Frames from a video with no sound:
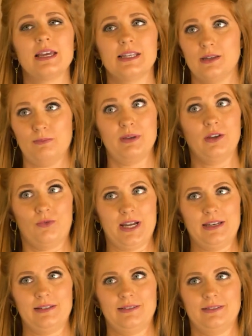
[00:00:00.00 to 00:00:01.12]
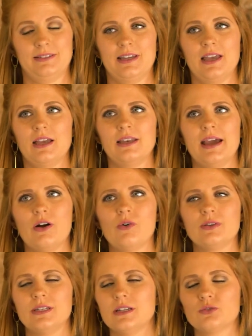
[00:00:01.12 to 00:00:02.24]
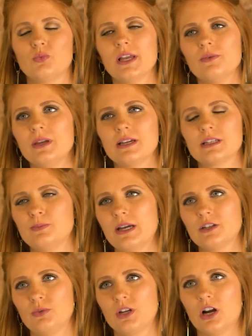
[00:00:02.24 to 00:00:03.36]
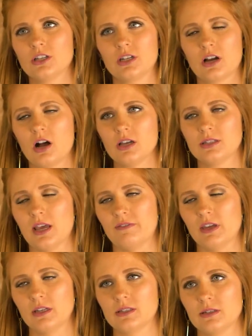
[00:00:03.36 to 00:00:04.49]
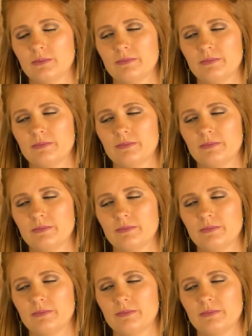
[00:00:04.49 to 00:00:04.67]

is a big win. Now, Dennis, what can we expect in regards to cost savings?